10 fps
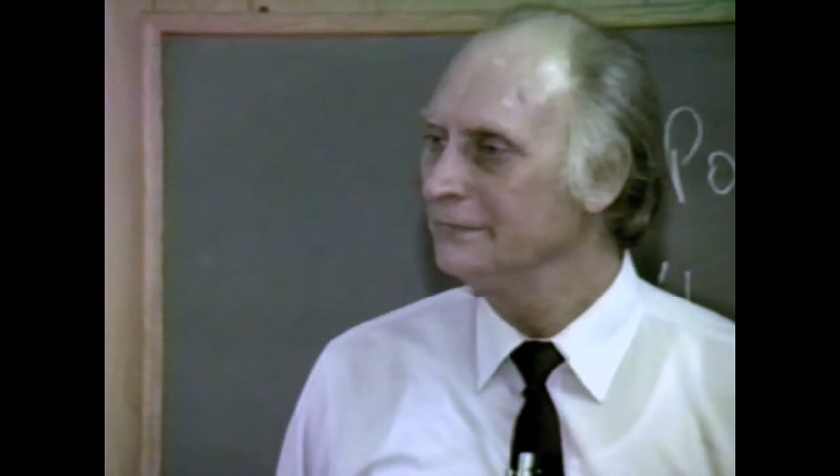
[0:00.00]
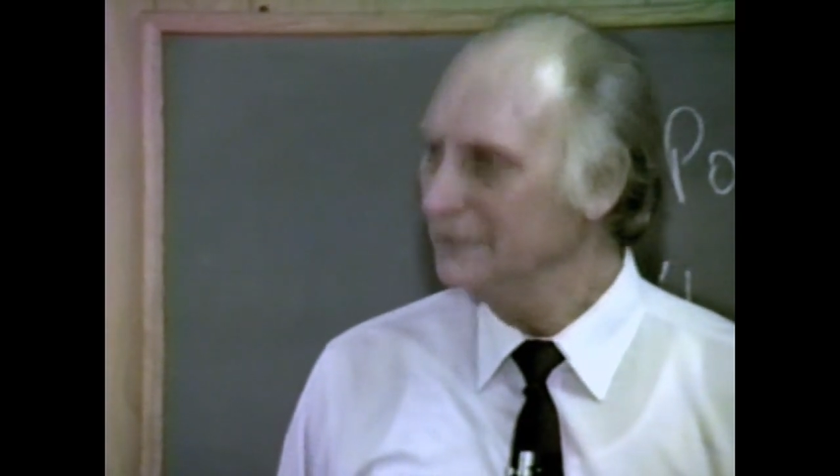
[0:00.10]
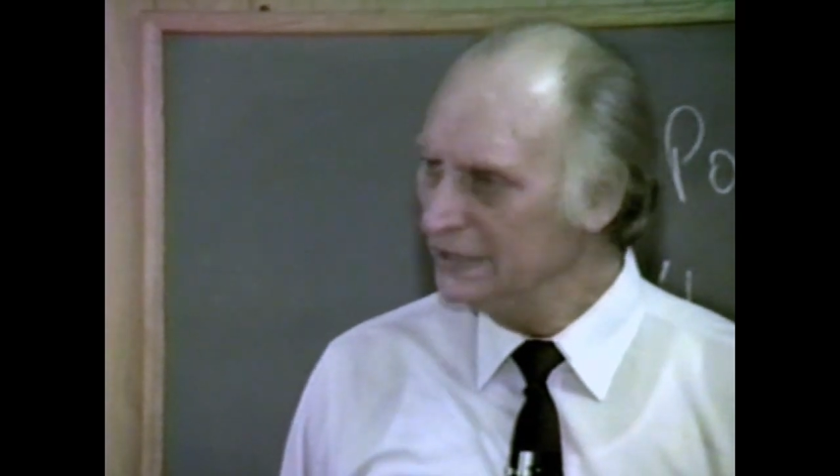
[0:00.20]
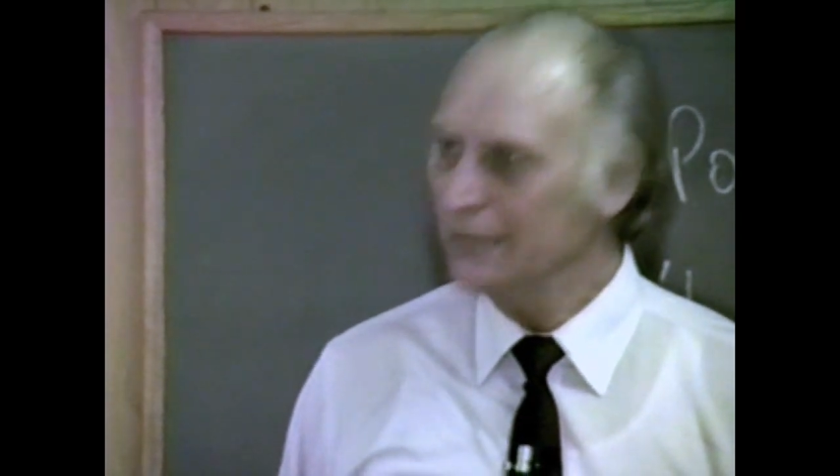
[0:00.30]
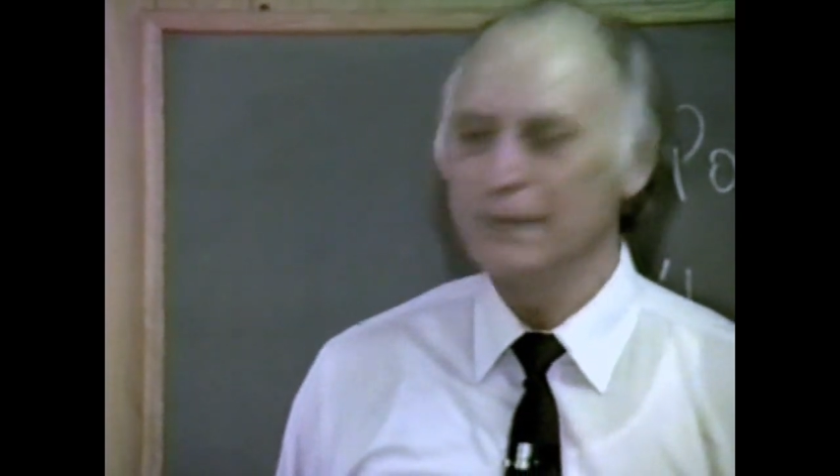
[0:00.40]

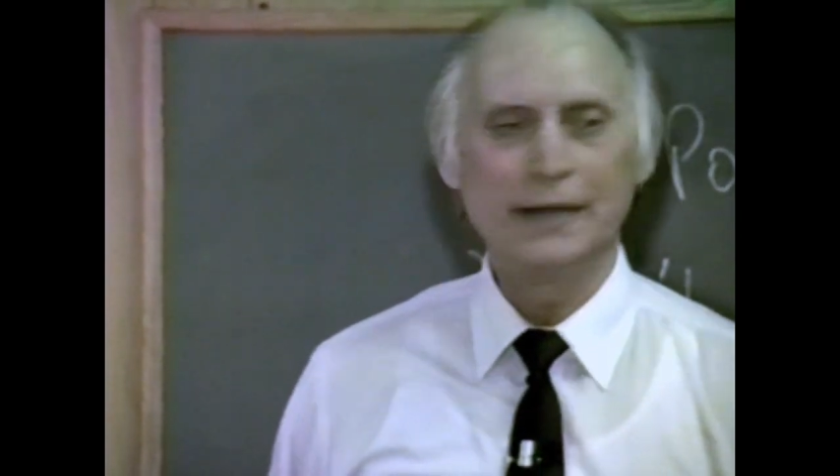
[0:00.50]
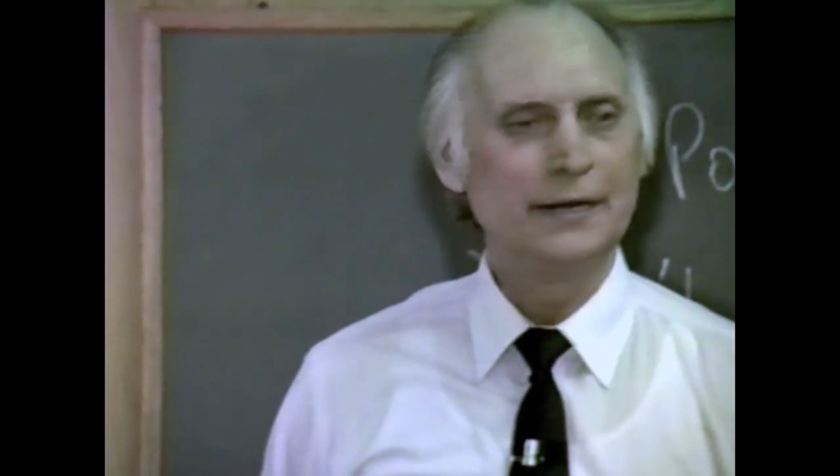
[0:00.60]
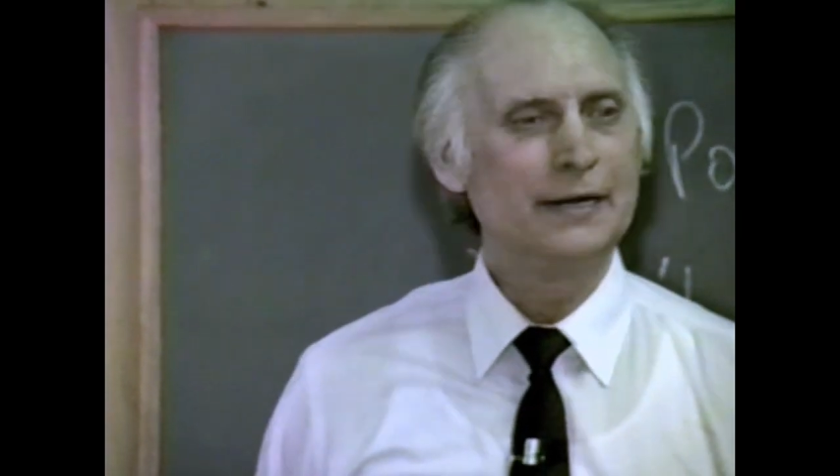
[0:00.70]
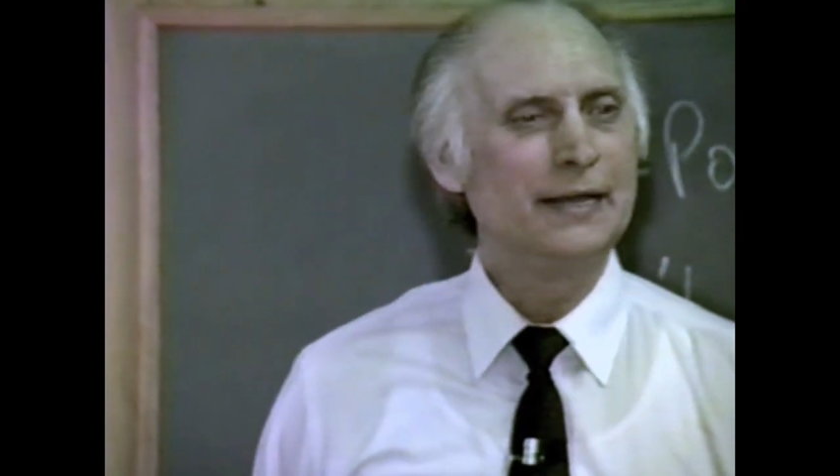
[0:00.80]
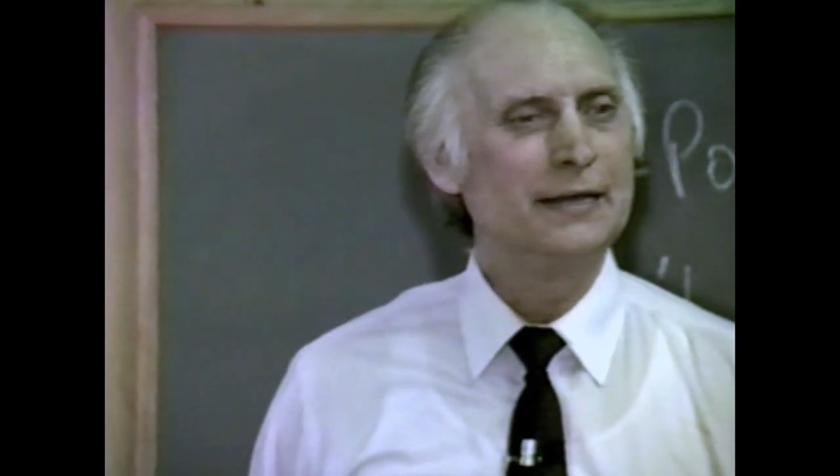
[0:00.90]
Think about
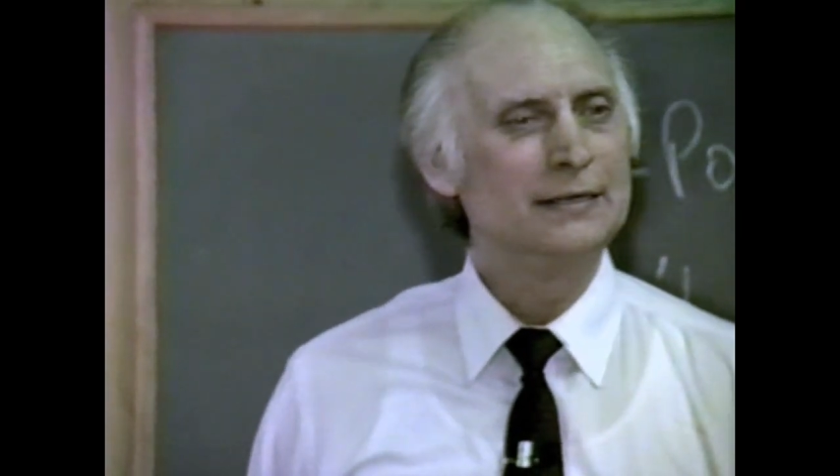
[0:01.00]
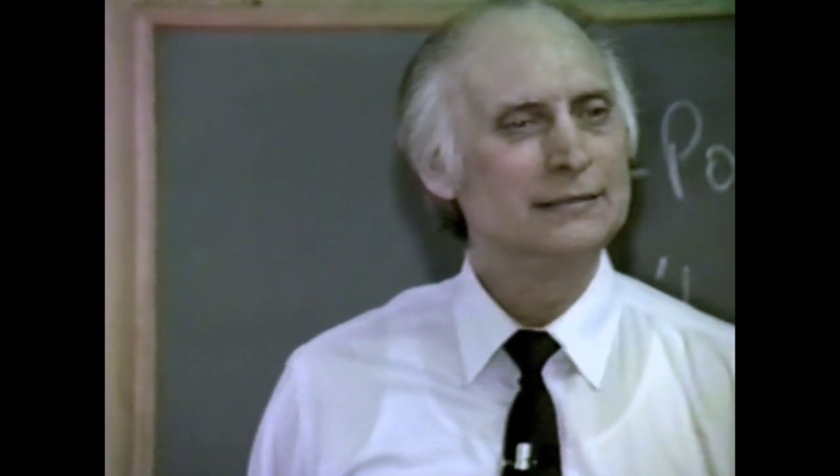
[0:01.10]
it now.